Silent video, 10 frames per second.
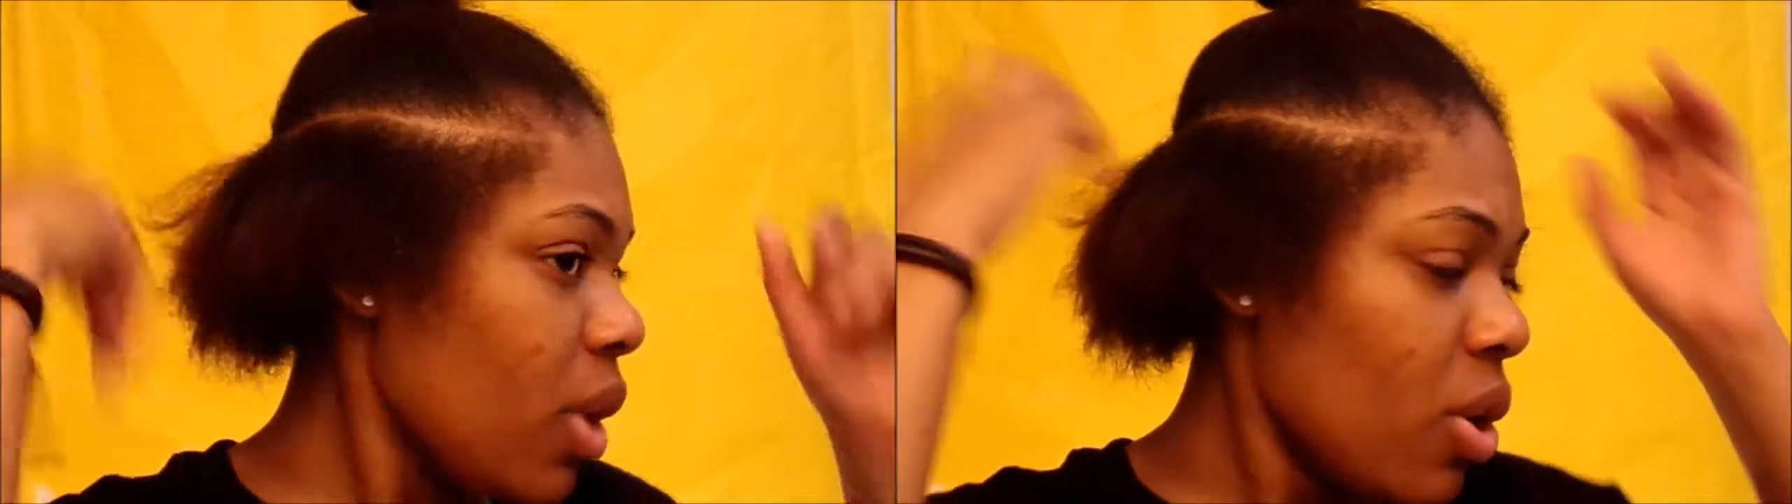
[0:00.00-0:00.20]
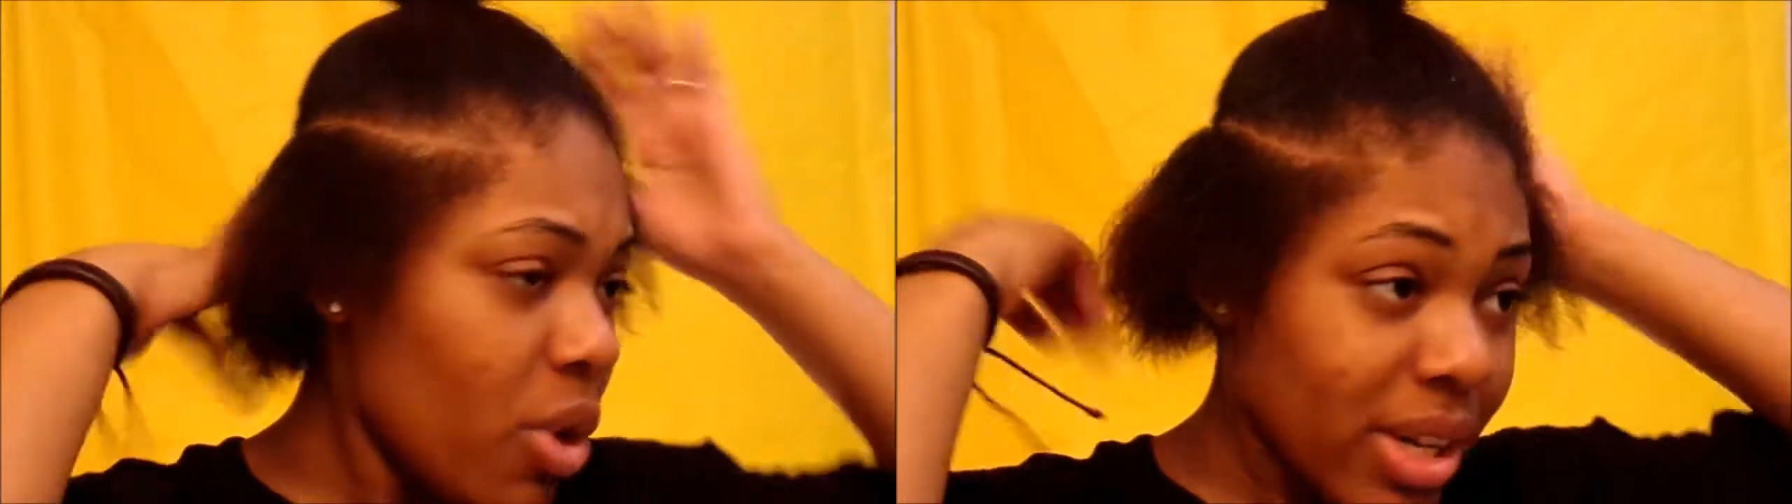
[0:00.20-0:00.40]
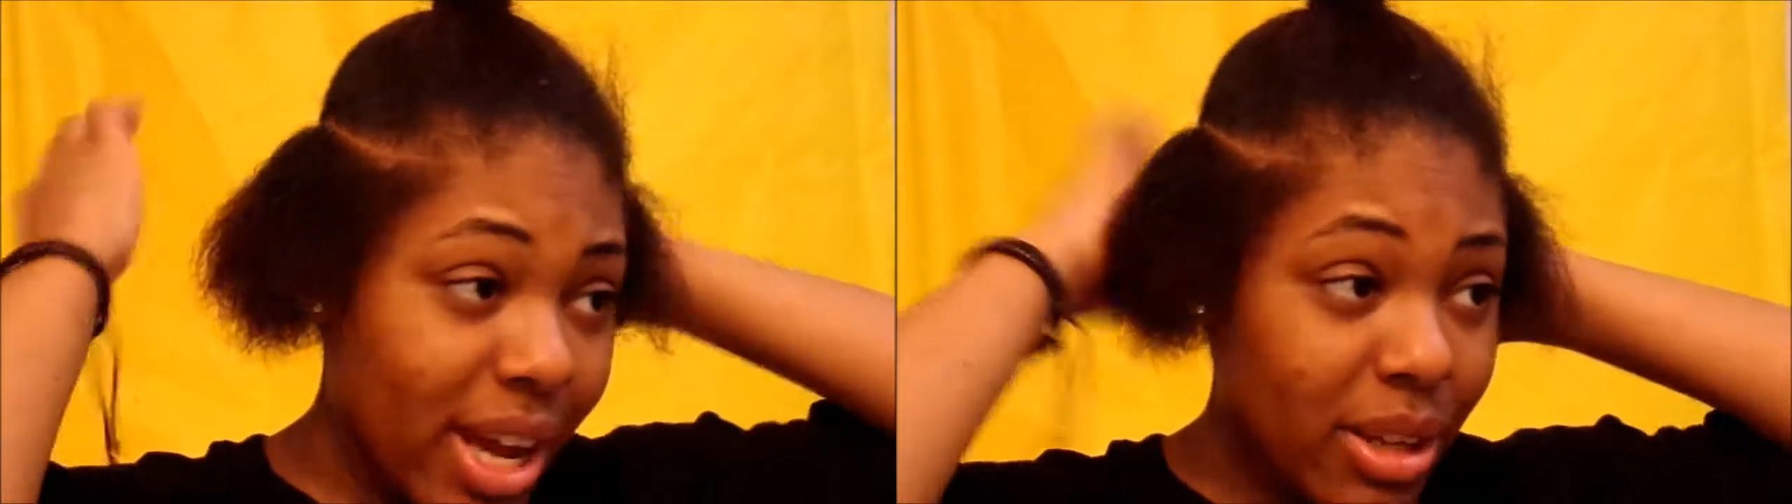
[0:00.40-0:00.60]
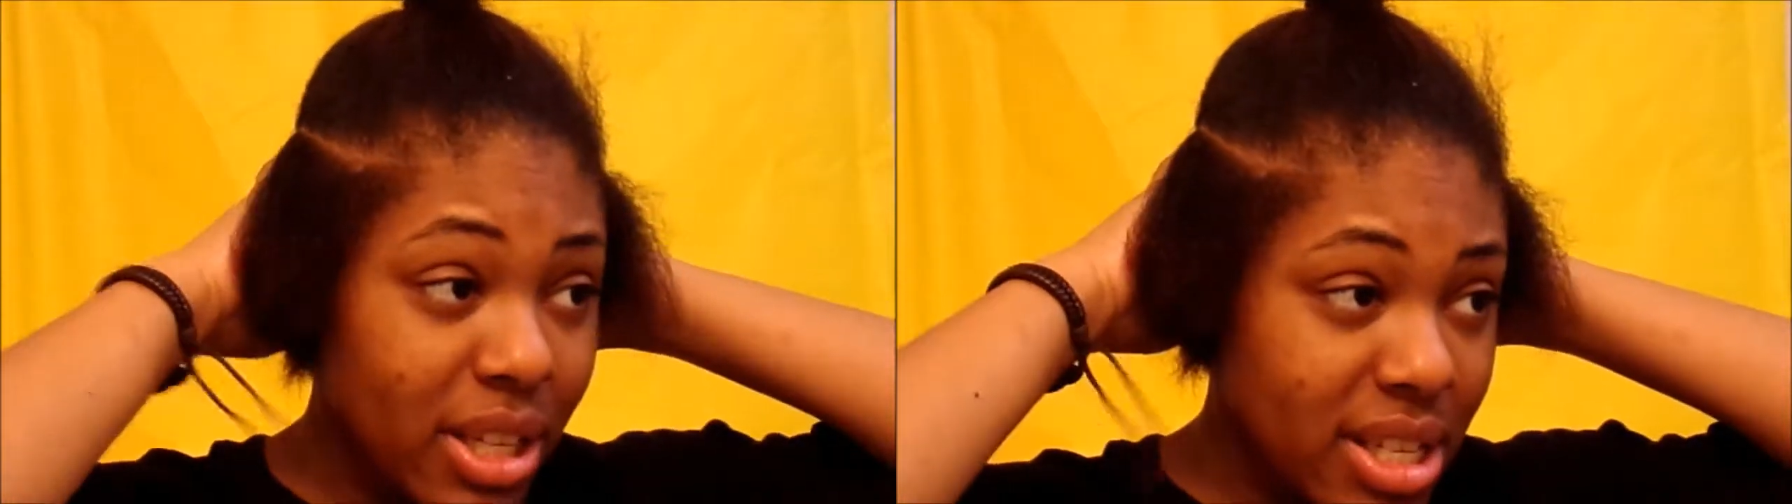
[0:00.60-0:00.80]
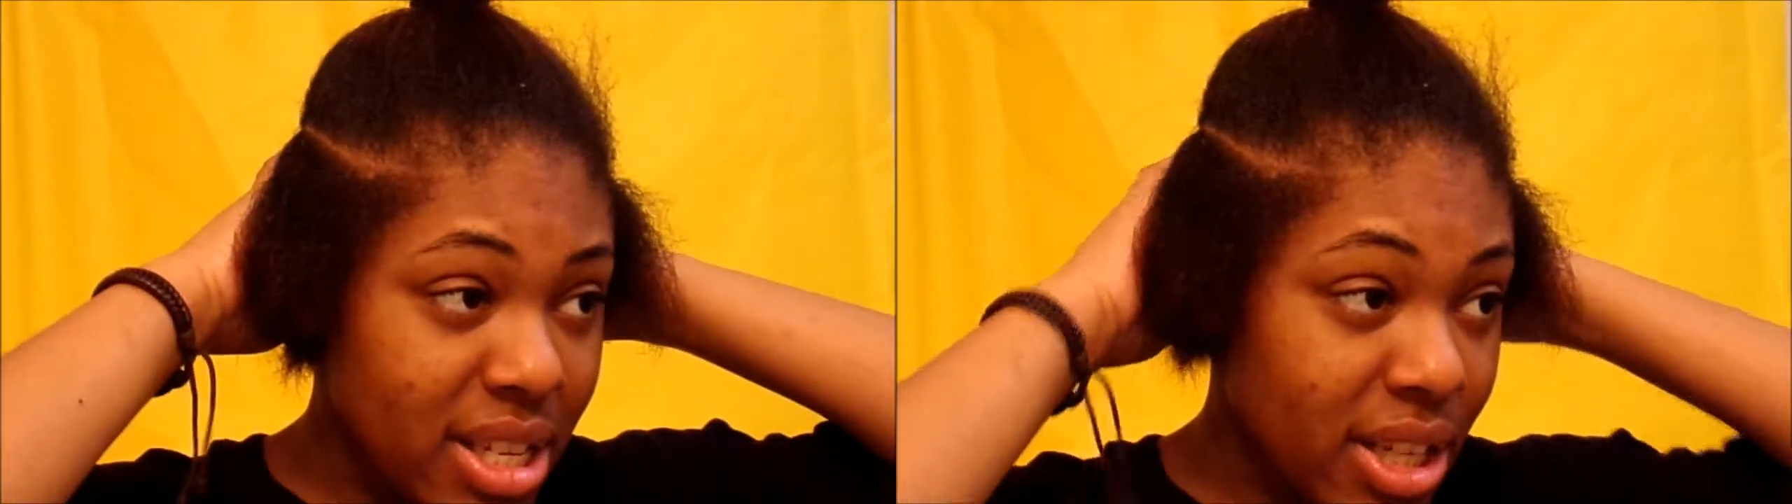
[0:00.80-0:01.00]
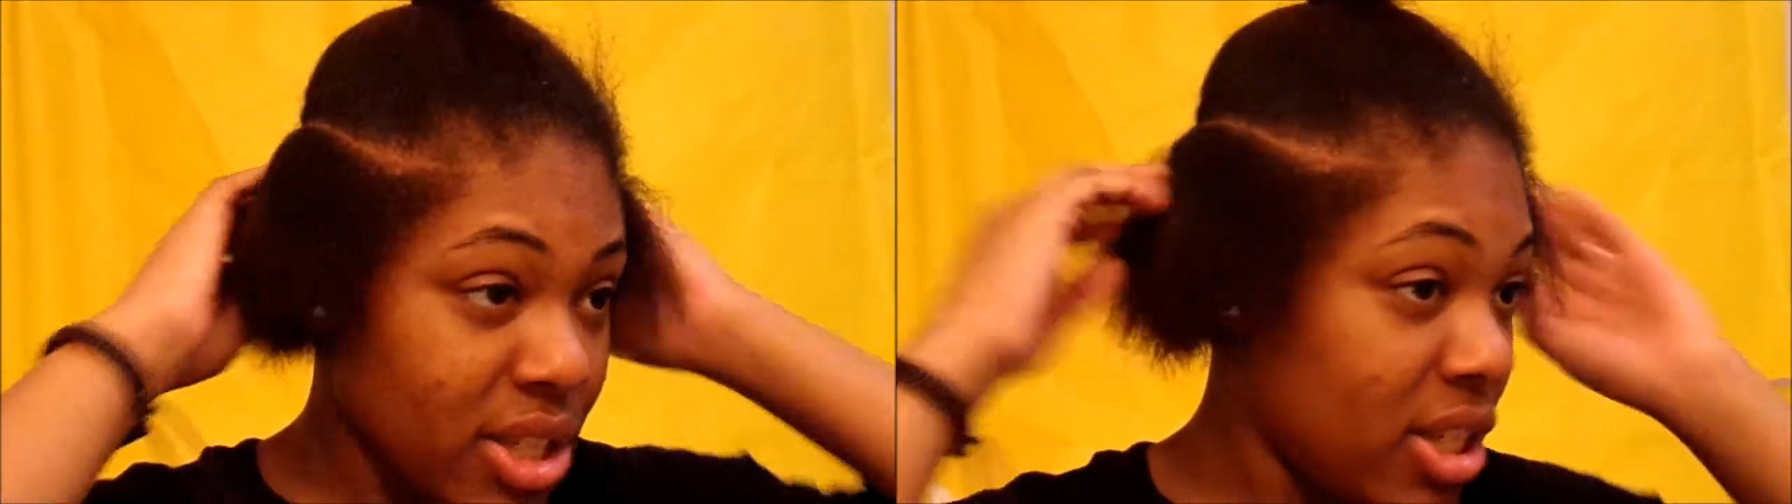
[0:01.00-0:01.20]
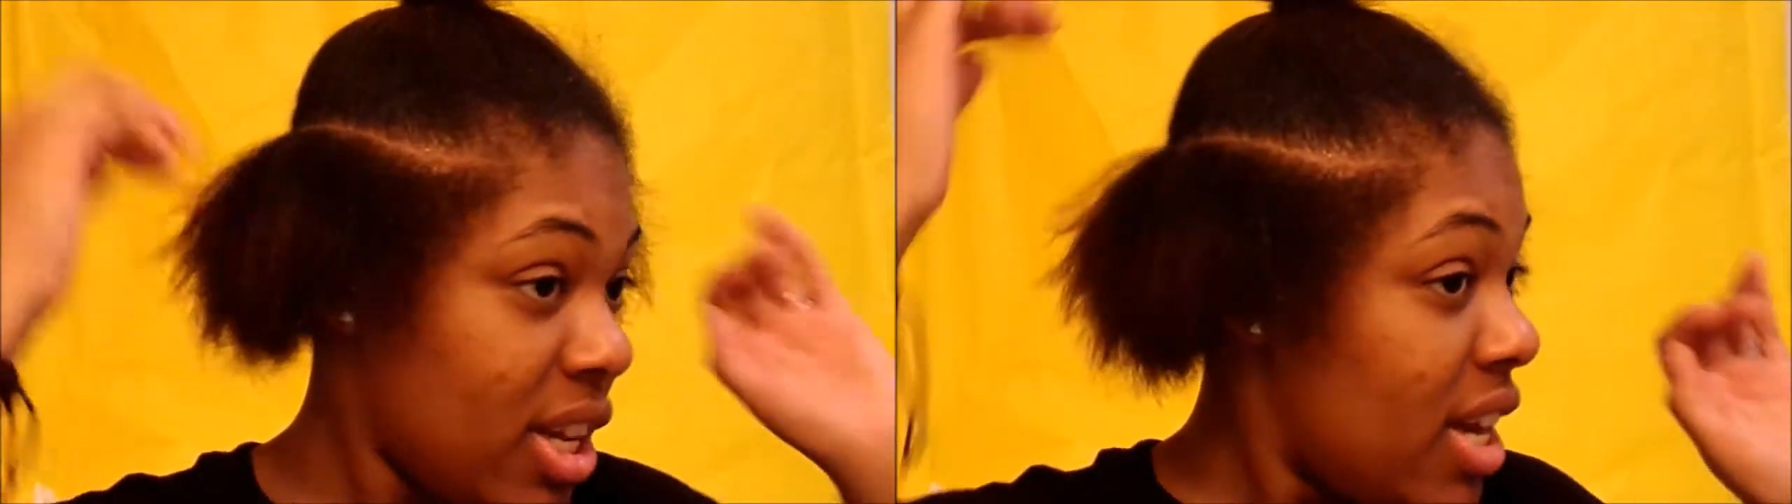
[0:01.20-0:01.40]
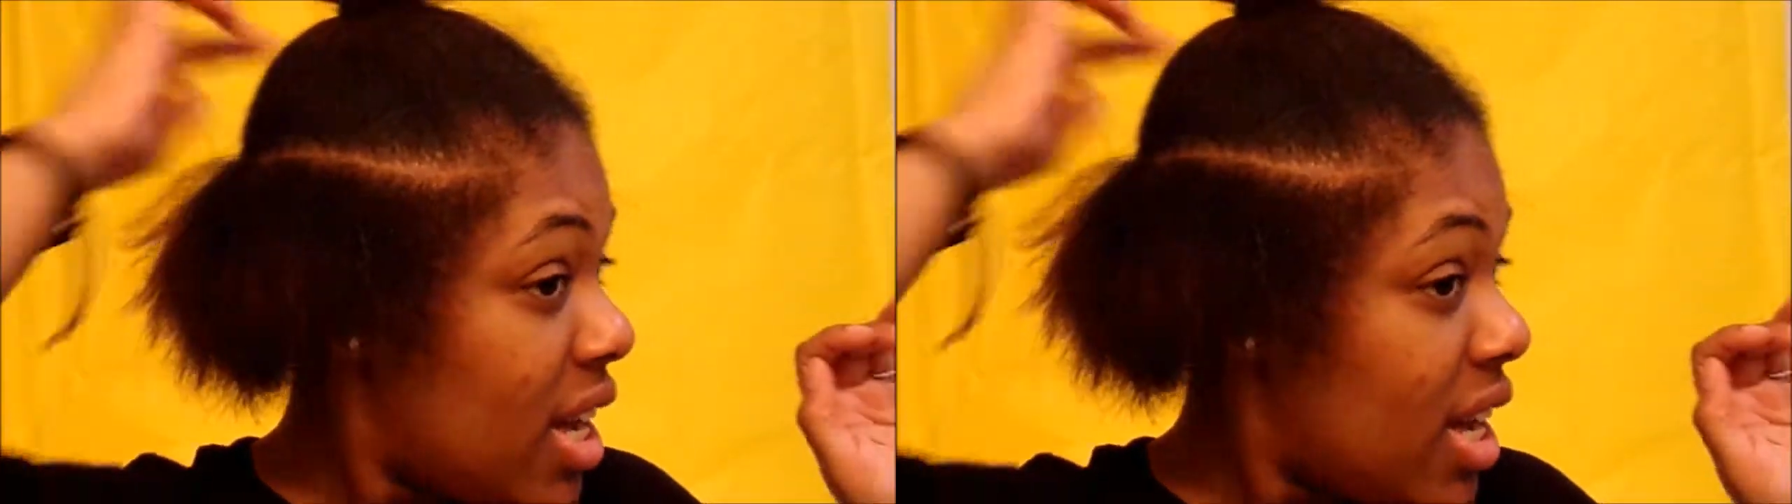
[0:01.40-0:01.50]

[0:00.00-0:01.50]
going down this section.